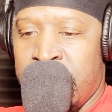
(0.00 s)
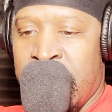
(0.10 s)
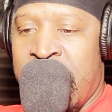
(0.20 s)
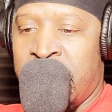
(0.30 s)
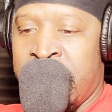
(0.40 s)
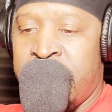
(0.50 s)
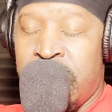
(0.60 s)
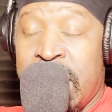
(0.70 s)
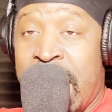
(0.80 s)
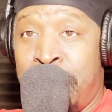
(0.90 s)
I
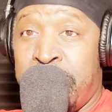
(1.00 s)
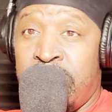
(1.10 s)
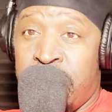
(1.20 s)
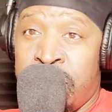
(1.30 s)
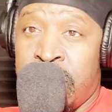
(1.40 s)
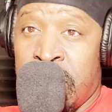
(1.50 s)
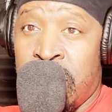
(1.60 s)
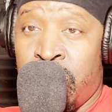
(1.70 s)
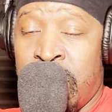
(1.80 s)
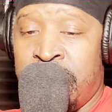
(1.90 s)
literally got pictures of
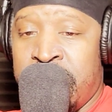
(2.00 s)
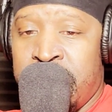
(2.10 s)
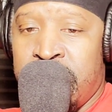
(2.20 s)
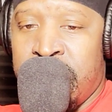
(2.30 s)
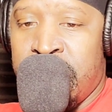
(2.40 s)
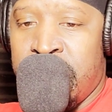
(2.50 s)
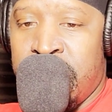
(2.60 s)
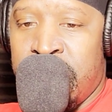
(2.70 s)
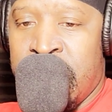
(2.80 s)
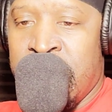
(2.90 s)
these women
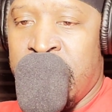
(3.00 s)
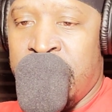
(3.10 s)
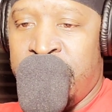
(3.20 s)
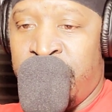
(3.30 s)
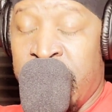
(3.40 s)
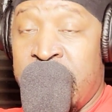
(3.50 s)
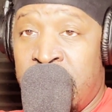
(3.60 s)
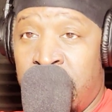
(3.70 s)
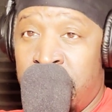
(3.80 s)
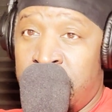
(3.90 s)
and
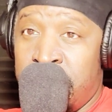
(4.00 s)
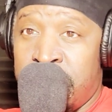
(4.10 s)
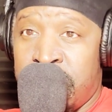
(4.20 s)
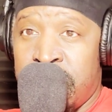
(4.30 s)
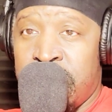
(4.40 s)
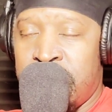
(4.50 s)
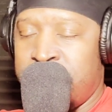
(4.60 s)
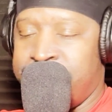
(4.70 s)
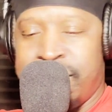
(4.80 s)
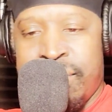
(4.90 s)
videos.
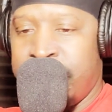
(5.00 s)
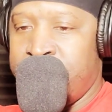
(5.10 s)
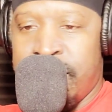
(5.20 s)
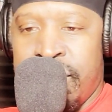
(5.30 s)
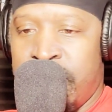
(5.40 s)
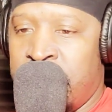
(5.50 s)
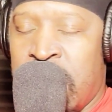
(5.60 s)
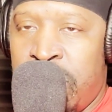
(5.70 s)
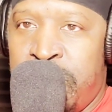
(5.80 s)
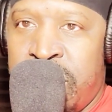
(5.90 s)

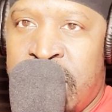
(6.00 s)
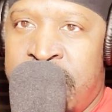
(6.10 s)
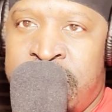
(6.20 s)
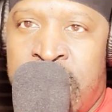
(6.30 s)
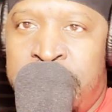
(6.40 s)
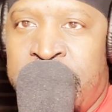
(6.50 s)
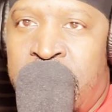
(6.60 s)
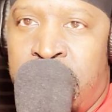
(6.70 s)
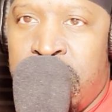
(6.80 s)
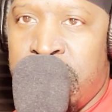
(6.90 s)
Never put that stuff
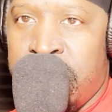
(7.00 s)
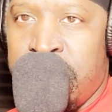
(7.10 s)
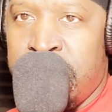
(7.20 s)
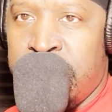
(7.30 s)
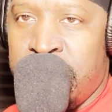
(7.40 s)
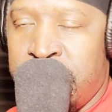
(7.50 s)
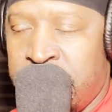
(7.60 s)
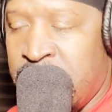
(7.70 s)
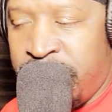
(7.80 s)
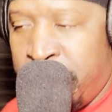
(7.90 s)
out.
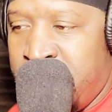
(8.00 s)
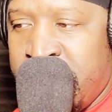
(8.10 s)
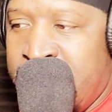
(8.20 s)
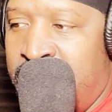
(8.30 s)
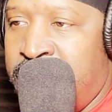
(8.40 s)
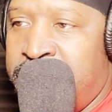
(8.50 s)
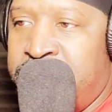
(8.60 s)
Never put it out.